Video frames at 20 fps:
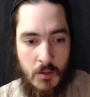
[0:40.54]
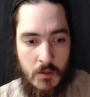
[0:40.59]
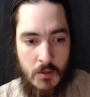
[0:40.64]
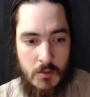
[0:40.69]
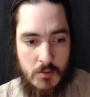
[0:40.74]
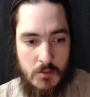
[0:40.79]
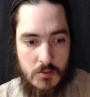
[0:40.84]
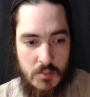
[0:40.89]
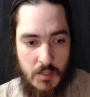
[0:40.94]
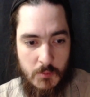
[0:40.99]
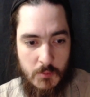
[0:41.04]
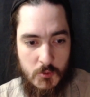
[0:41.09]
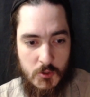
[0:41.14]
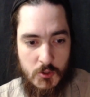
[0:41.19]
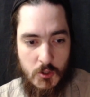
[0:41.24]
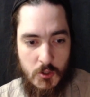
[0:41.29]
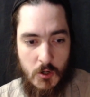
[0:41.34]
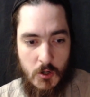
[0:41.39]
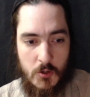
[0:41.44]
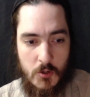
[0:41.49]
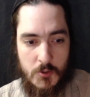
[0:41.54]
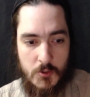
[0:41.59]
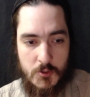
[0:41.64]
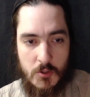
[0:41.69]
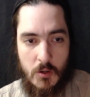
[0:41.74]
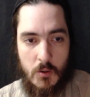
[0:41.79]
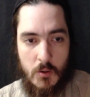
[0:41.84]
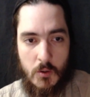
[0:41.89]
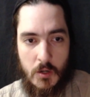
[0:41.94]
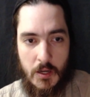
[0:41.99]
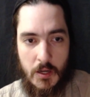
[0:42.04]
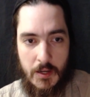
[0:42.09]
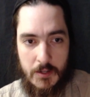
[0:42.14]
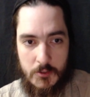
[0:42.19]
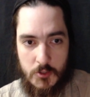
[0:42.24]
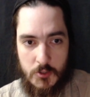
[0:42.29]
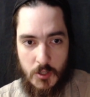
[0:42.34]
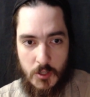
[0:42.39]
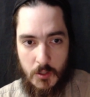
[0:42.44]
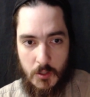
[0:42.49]
His name was Charles Colcock
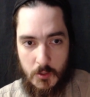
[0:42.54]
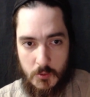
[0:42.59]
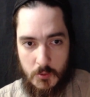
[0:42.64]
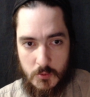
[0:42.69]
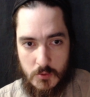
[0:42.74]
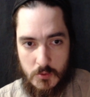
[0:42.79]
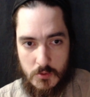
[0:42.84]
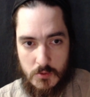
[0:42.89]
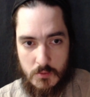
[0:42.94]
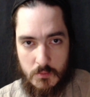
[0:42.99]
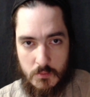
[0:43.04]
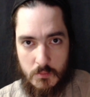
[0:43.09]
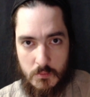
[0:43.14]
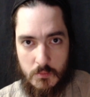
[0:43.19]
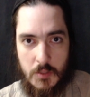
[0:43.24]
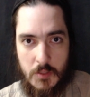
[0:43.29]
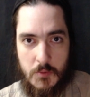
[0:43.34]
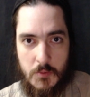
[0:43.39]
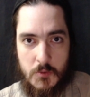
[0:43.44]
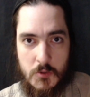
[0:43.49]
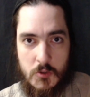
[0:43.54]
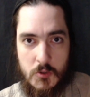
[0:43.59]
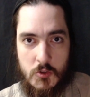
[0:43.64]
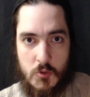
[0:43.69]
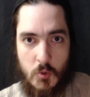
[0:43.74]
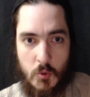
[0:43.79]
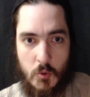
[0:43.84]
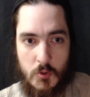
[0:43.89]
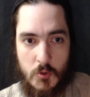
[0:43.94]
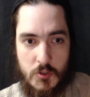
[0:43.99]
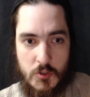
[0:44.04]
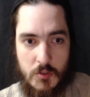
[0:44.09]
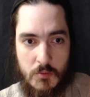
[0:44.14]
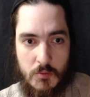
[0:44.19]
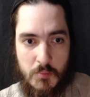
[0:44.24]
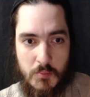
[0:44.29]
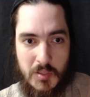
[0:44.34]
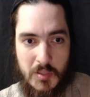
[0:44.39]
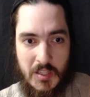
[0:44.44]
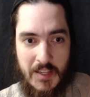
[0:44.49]
Jones. He was a Georgian
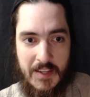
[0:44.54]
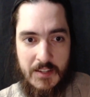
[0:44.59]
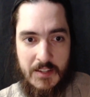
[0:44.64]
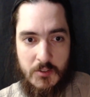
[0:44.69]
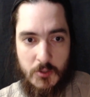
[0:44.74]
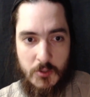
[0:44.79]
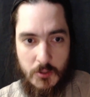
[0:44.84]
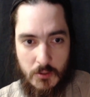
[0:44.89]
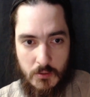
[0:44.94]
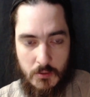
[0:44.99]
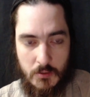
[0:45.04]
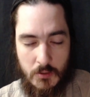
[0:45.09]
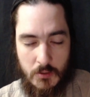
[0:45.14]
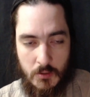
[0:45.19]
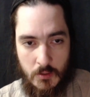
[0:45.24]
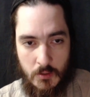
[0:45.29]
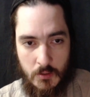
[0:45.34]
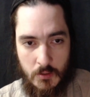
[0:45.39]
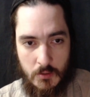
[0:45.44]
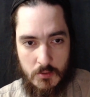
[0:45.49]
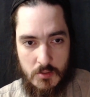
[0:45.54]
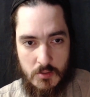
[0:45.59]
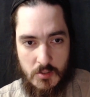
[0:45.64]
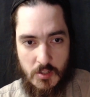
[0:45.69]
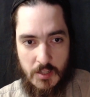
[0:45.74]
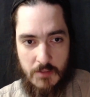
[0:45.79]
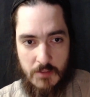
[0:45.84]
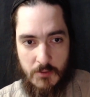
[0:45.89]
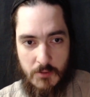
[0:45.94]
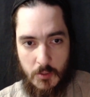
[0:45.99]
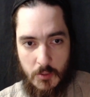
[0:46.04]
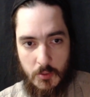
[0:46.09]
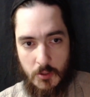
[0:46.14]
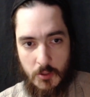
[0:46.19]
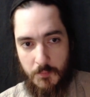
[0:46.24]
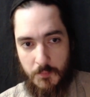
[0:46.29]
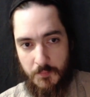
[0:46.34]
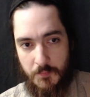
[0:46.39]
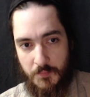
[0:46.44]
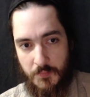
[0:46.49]
planter, slave
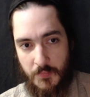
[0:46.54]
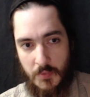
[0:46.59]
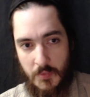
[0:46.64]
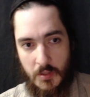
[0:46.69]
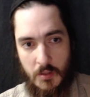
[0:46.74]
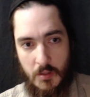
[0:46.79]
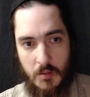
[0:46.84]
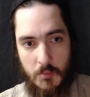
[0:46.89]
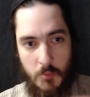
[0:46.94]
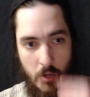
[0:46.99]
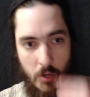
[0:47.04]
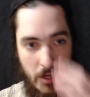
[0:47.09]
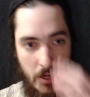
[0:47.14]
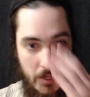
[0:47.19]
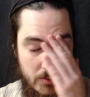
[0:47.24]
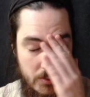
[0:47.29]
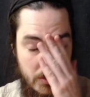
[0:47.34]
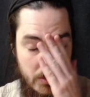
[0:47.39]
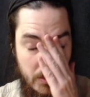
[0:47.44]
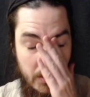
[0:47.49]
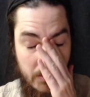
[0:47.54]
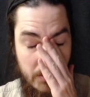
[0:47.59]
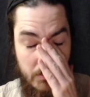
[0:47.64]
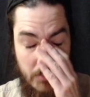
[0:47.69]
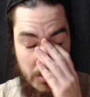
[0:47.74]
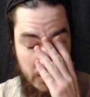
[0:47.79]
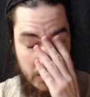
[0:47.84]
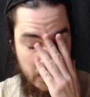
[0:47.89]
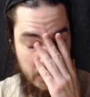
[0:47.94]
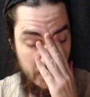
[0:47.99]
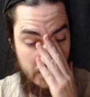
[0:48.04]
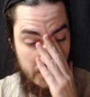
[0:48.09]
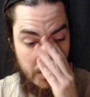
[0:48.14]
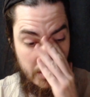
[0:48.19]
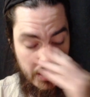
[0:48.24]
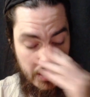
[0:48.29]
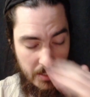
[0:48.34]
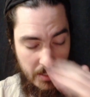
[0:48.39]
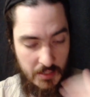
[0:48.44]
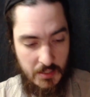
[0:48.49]
owner, Protestant, as I
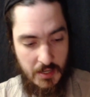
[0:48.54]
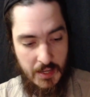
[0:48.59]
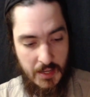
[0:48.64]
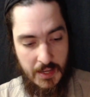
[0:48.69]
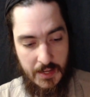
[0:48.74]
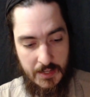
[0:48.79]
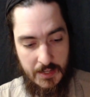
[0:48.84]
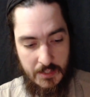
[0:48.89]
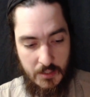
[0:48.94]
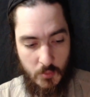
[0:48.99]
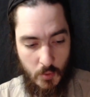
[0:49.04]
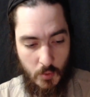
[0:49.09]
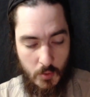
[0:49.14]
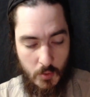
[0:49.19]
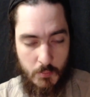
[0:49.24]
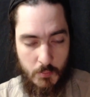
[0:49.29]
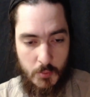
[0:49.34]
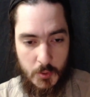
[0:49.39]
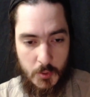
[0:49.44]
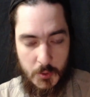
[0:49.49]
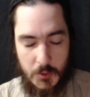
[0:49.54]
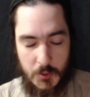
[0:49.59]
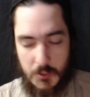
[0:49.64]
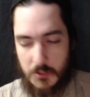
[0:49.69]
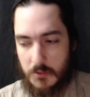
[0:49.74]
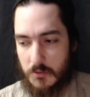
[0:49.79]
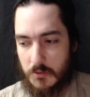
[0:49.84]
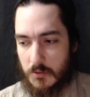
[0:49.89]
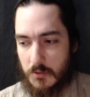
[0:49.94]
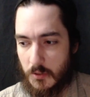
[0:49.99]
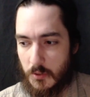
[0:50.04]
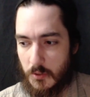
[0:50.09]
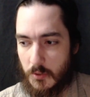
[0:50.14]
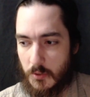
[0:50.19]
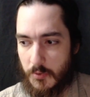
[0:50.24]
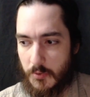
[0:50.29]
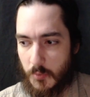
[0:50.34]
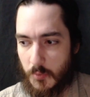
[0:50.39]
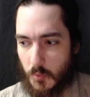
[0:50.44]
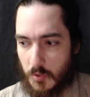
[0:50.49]
said. And he wrote a book
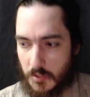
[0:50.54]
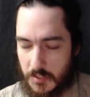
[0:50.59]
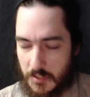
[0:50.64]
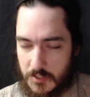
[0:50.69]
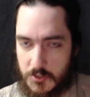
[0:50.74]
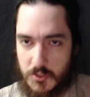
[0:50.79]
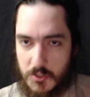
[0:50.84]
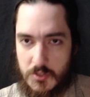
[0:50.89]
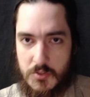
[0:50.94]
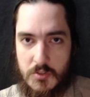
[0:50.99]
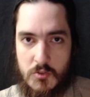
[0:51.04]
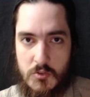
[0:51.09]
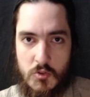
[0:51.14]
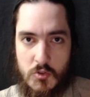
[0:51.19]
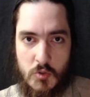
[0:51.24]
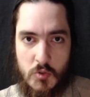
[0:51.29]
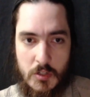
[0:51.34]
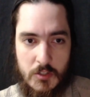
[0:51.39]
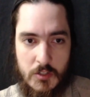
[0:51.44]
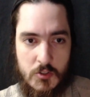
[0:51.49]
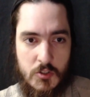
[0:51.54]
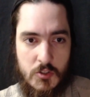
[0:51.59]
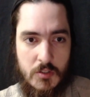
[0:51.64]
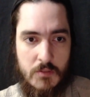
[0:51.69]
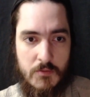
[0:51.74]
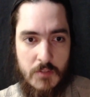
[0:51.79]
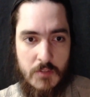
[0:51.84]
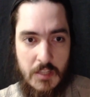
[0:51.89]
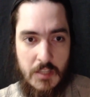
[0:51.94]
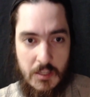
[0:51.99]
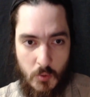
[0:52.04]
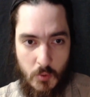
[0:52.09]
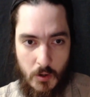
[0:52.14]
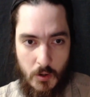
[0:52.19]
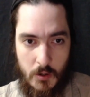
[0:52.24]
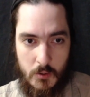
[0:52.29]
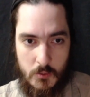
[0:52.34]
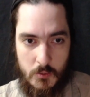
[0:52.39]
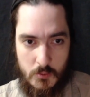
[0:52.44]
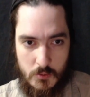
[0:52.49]
called The Religious Instruction of
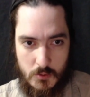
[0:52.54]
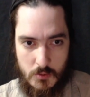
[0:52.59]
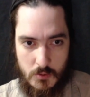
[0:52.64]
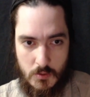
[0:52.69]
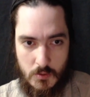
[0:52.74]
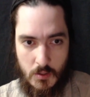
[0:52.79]
Negroes,